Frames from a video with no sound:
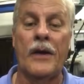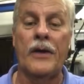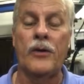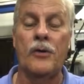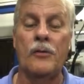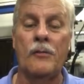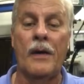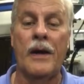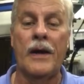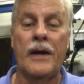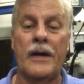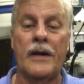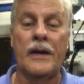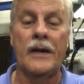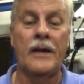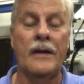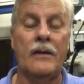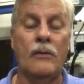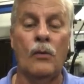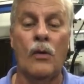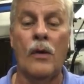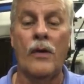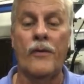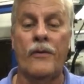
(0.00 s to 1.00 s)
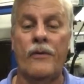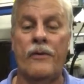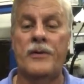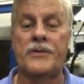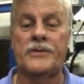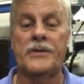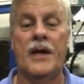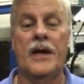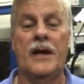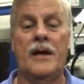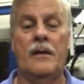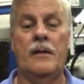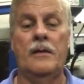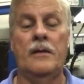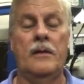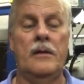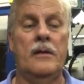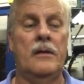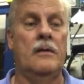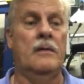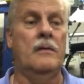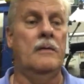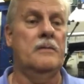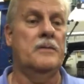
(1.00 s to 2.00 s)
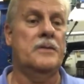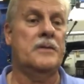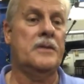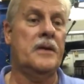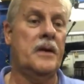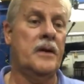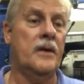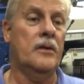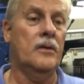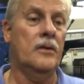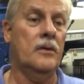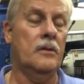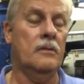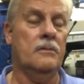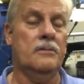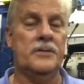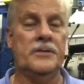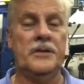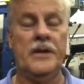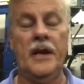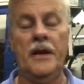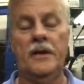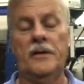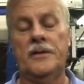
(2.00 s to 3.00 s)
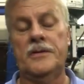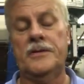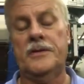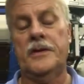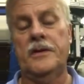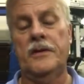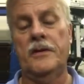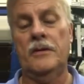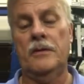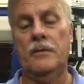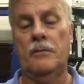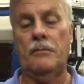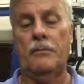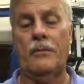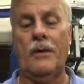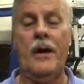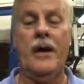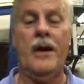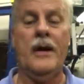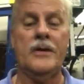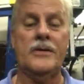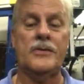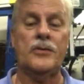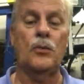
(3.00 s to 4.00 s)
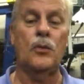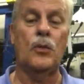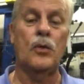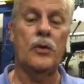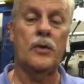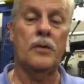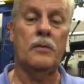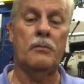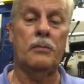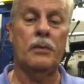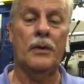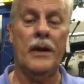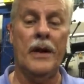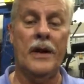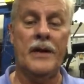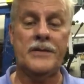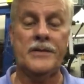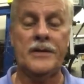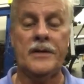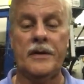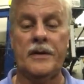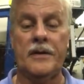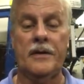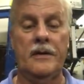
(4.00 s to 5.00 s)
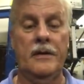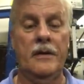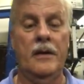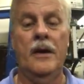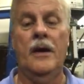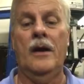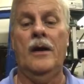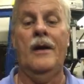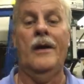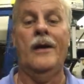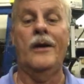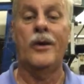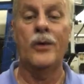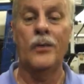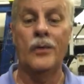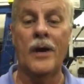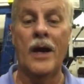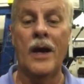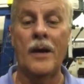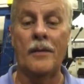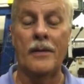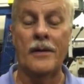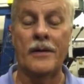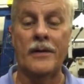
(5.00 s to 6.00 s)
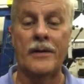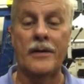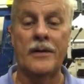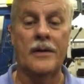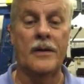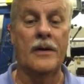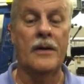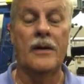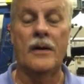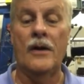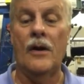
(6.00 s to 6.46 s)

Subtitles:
that you might need, whether it's out of steel, stainless steel, brass, wood, plastic, you name it.